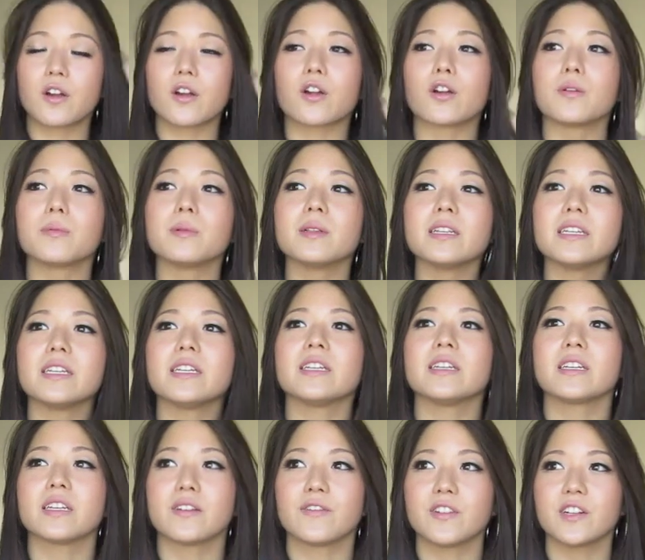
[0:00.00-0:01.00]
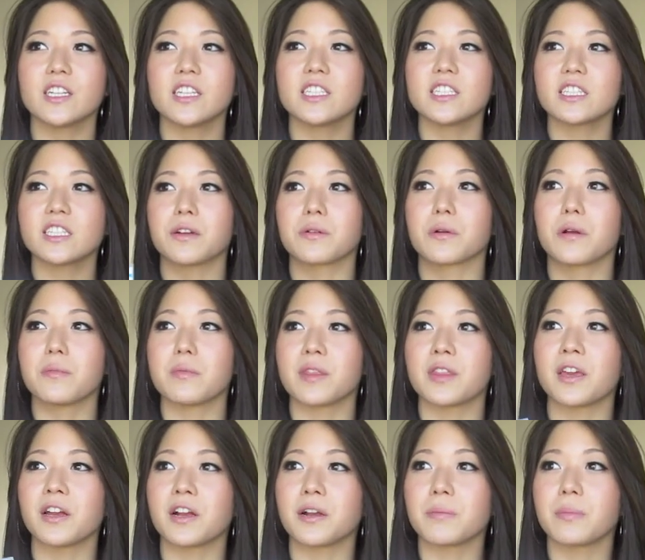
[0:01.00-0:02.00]
herbally. If you're into
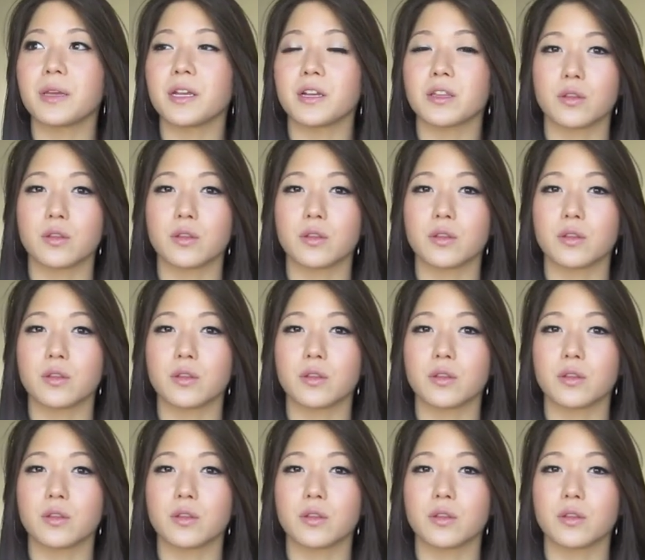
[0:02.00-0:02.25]
aromatherapy